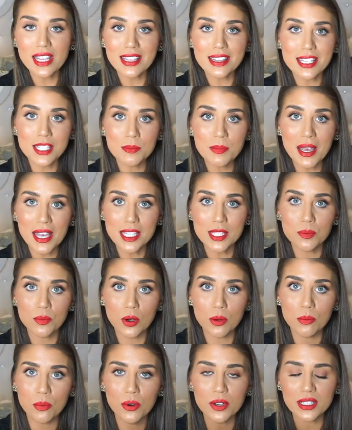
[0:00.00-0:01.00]
like these pants
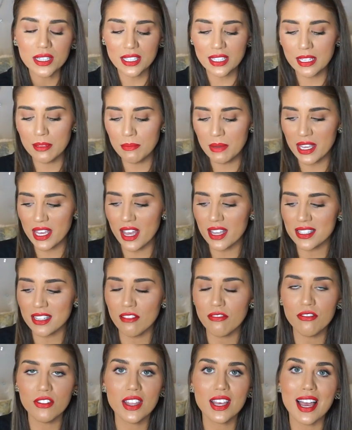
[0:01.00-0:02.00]
more importantly because
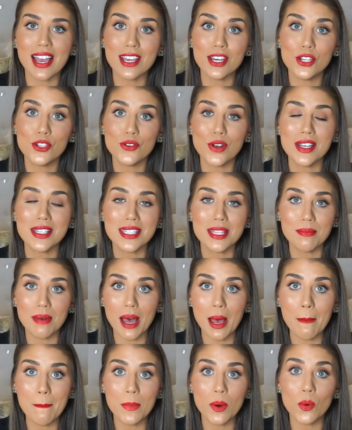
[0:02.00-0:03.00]
I feel like I could dress them
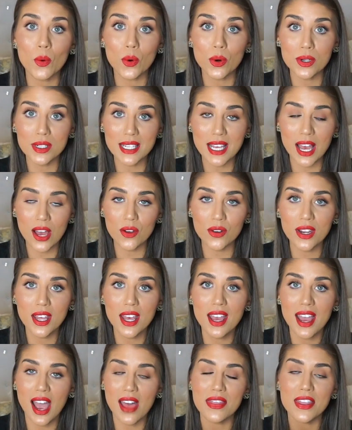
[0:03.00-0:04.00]
up or down
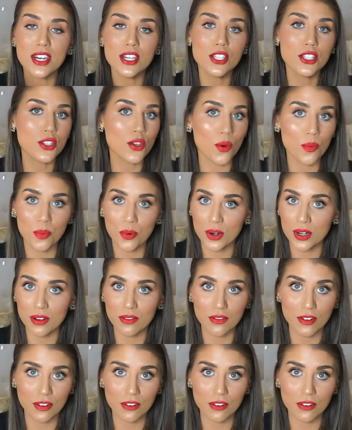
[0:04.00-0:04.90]
and that is so important